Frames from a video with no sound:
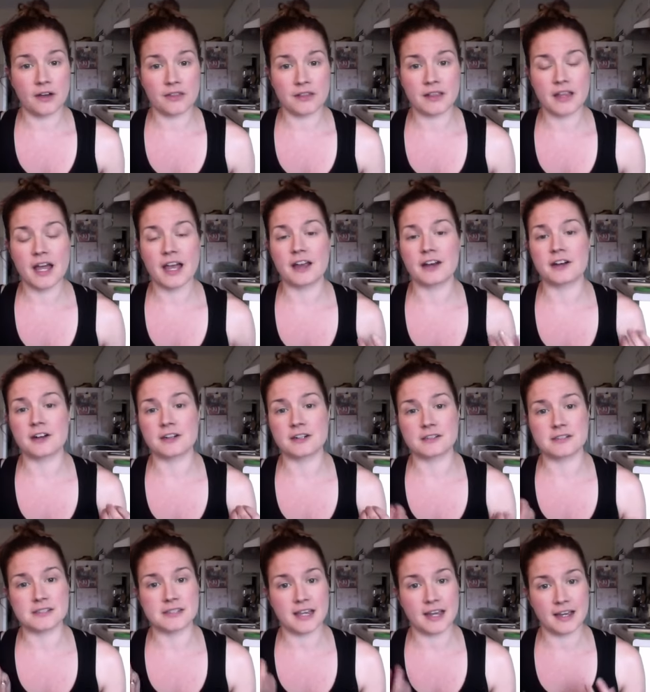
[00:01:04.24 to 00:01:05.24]
the
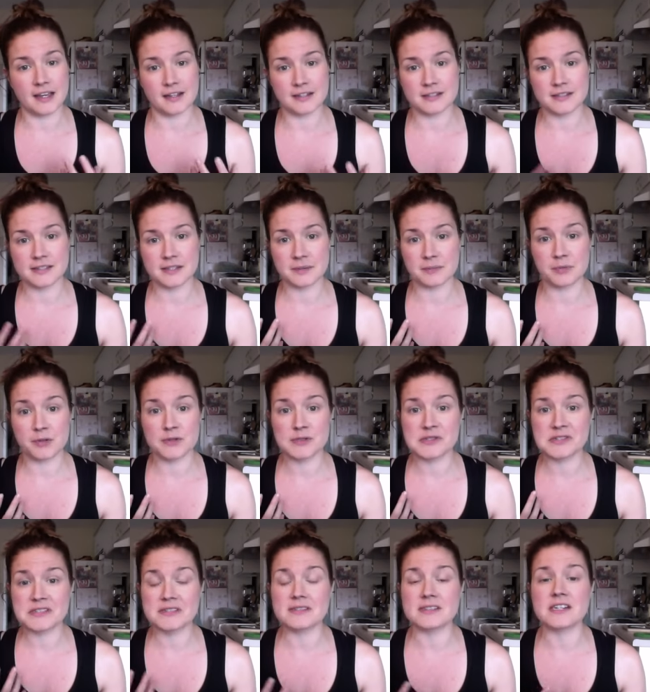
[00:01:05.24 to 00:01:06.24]
liners and some
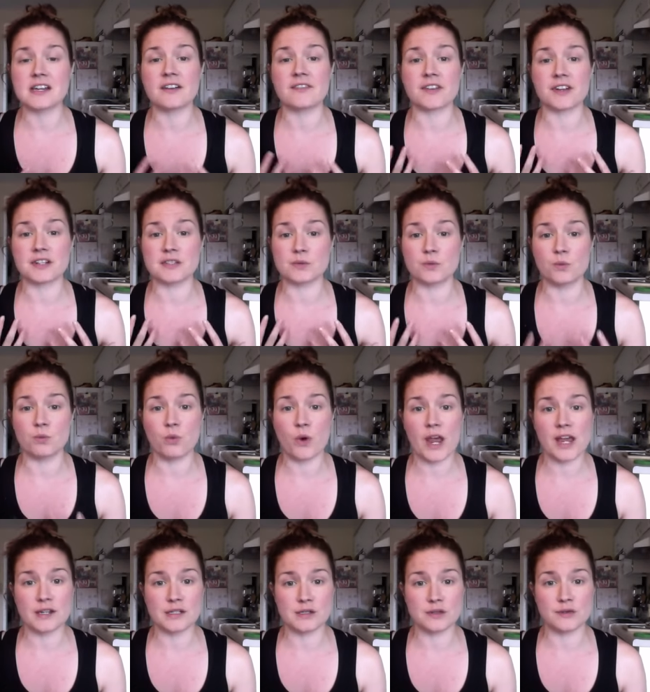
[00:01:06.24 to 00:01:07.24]
boosters and stuff. And it's
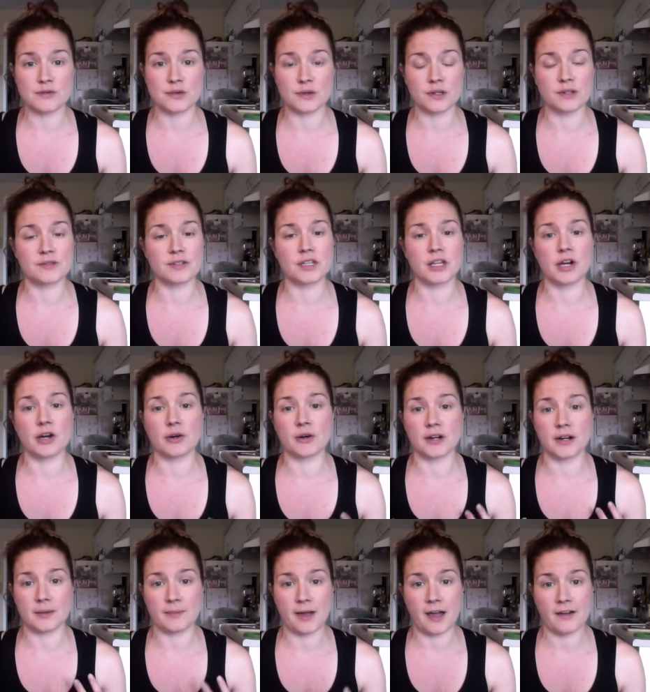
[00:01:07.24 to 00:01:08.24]
way too full of a load,
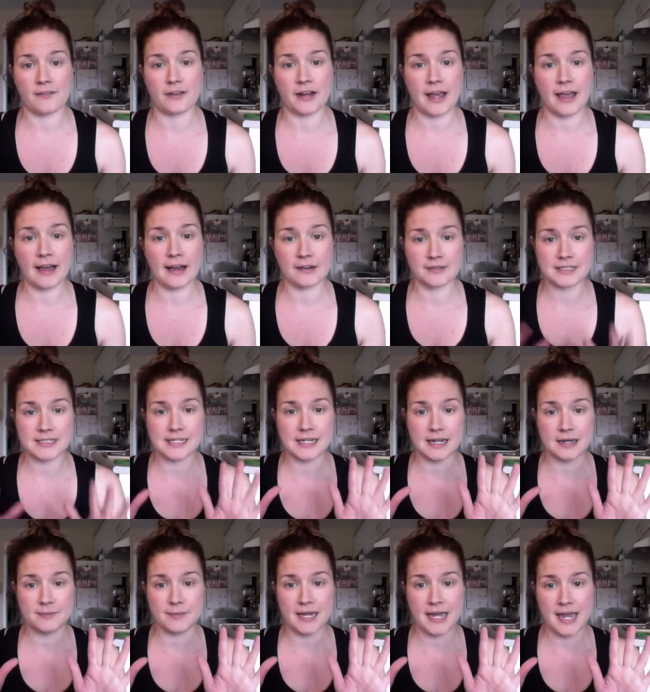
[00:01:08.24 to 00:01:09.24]
and I'm having a heck of a
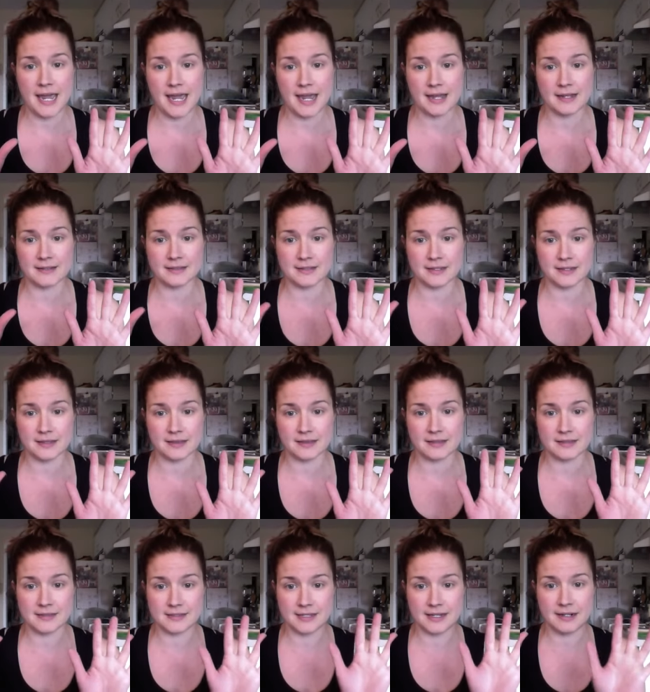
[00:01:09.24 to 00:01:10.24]
time. My hands, like
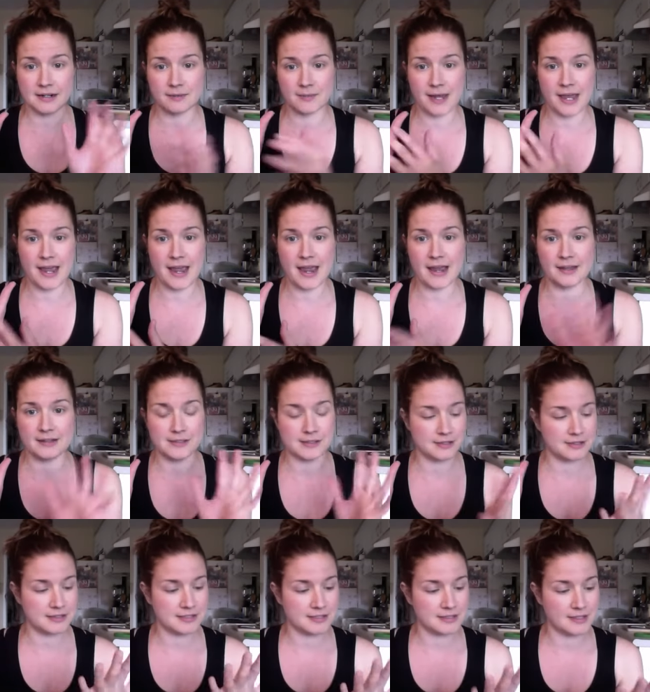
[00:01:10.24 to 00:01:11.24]
the skin on my hands,
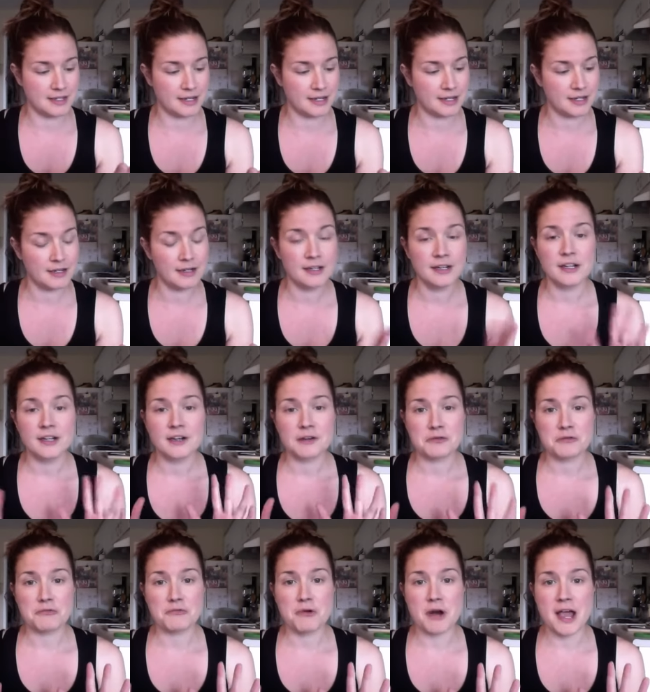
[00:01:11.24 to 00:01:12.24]
is just like
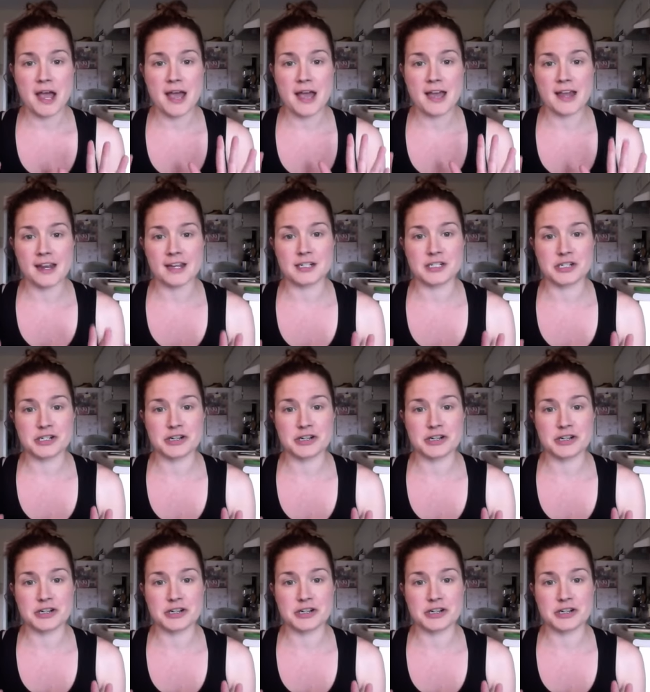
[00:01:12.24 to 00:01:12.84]
red and